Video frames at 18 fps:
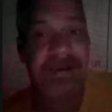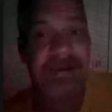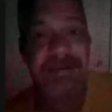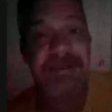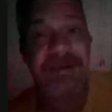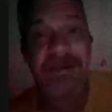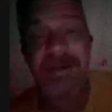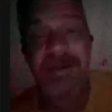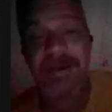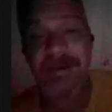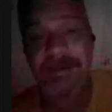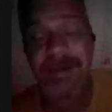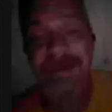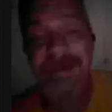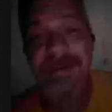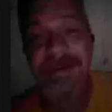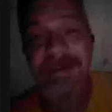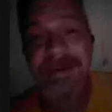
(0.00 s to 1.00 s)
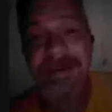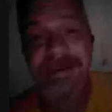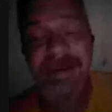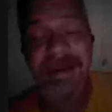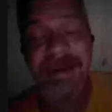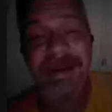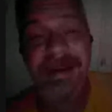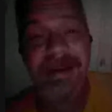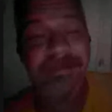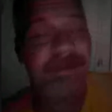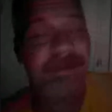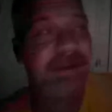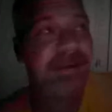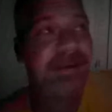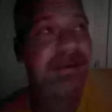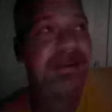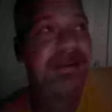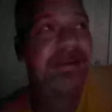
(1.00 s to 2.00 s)
There's no other reason to say it. I
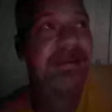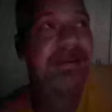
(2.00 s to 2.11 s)
mean,